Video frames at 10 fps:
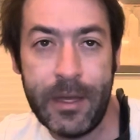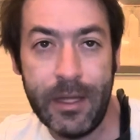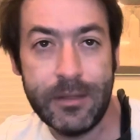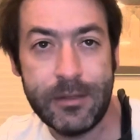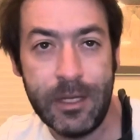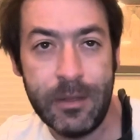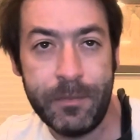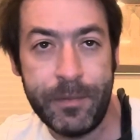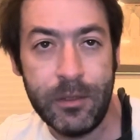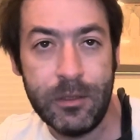it
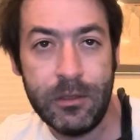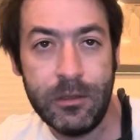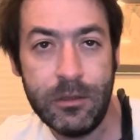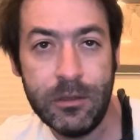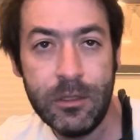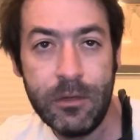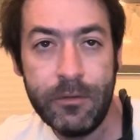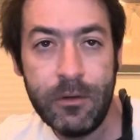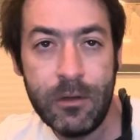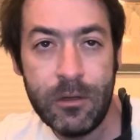simple
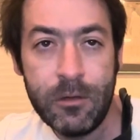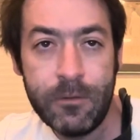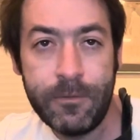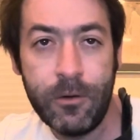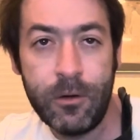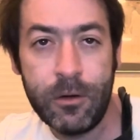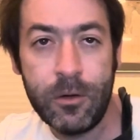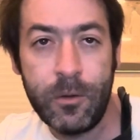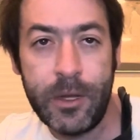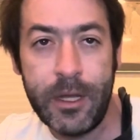for
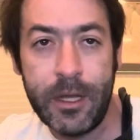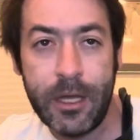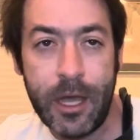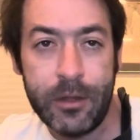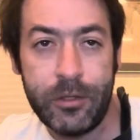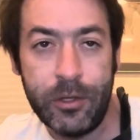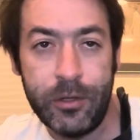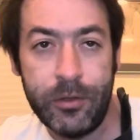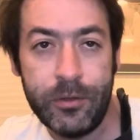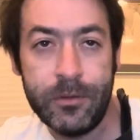a weekend
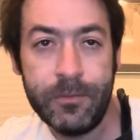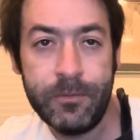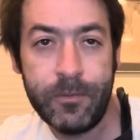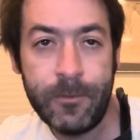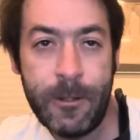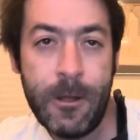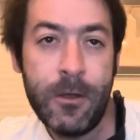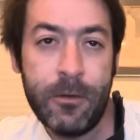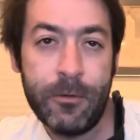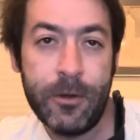tune.
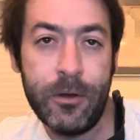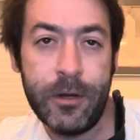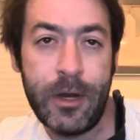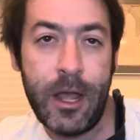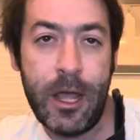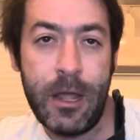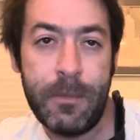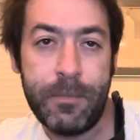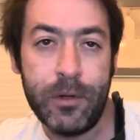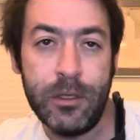Wrote in
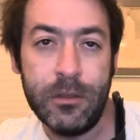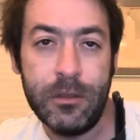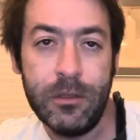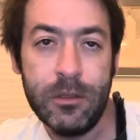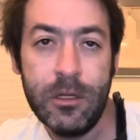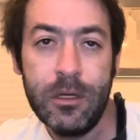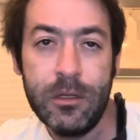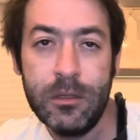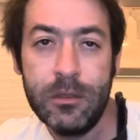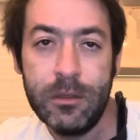April,
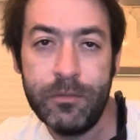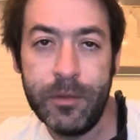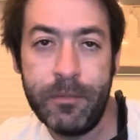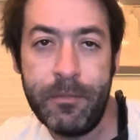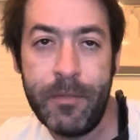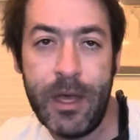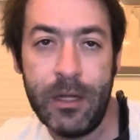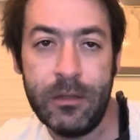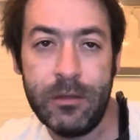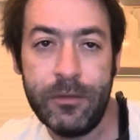but
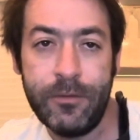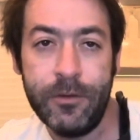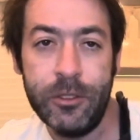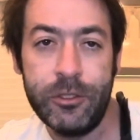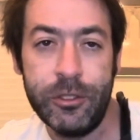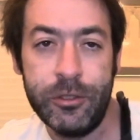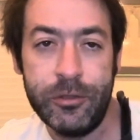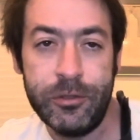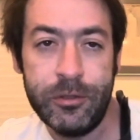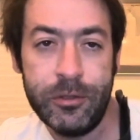meant for
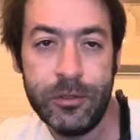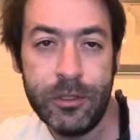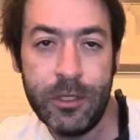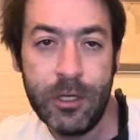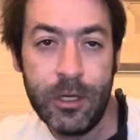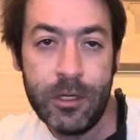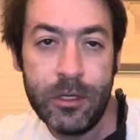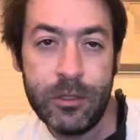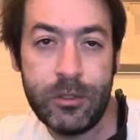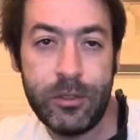June.
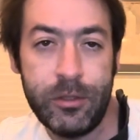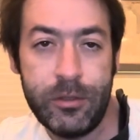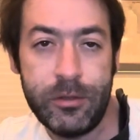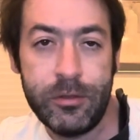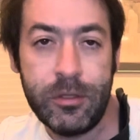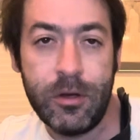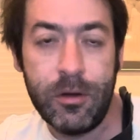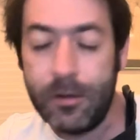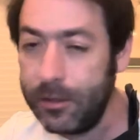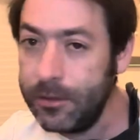Two
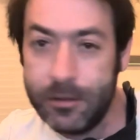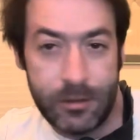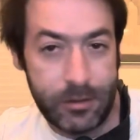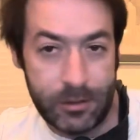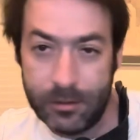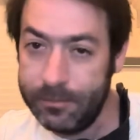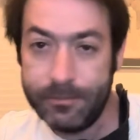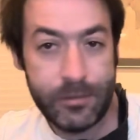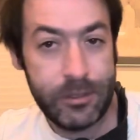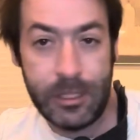chords,
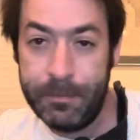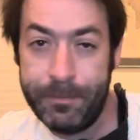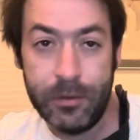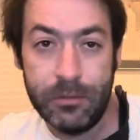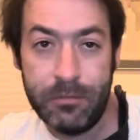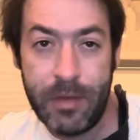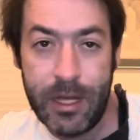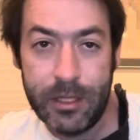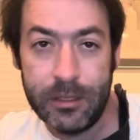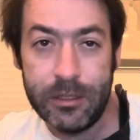simple
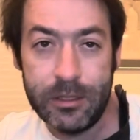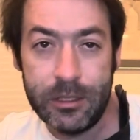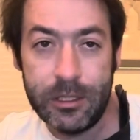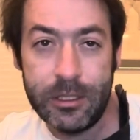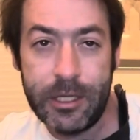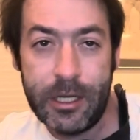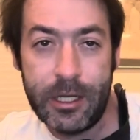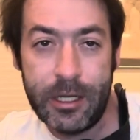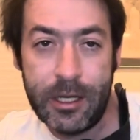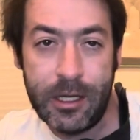
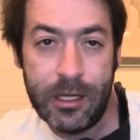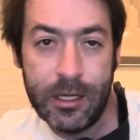melody.